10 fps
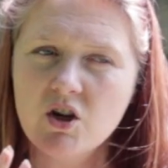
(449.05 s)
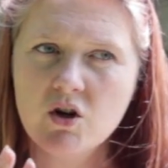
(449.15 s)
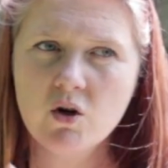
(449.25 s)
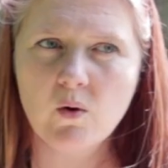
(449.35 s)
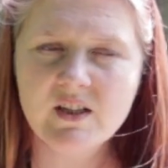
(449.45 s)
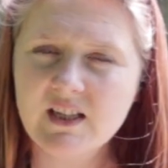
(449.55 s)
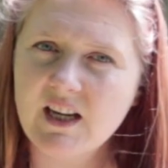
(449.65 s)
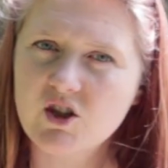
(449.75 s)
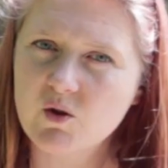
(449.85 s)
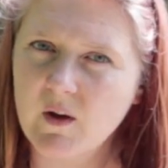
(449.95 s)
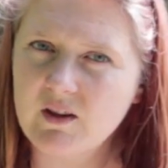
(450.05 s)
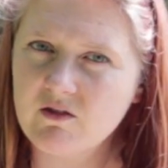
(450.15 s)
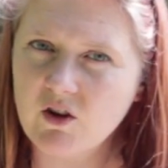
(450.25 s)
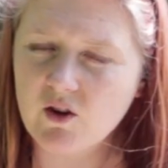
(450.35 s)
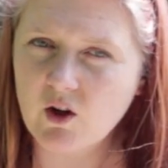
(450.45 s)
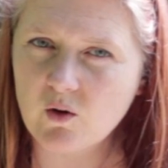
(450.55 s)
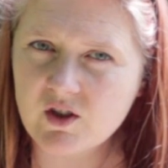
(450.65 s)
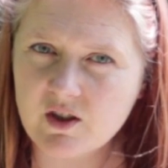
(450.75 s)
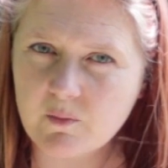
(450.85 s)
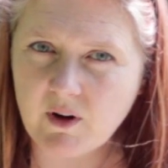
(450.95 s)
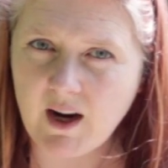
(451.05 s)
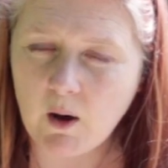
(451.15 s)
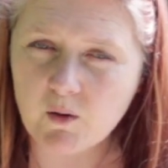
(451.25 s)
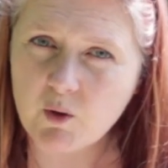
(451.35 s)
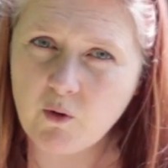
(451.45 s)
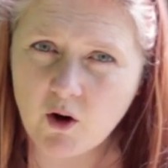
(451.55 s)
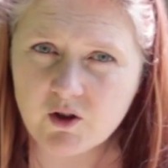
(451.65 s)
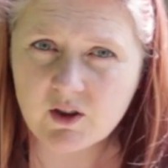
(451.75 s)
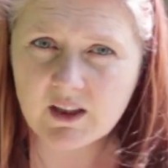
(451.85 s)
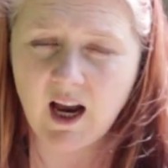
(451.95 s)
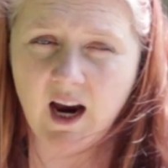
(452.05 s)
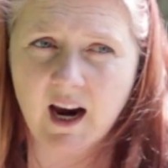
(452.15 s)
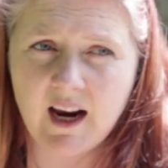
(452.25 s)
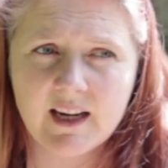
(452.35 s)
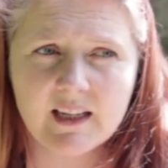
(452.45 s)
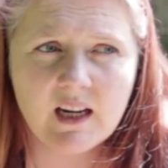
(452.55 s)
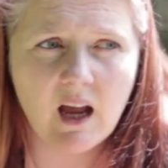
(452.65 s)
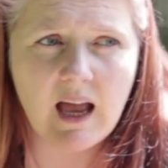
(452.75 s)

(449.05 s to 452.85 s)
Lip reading: No indication whether or not they're going to bring out a new product line,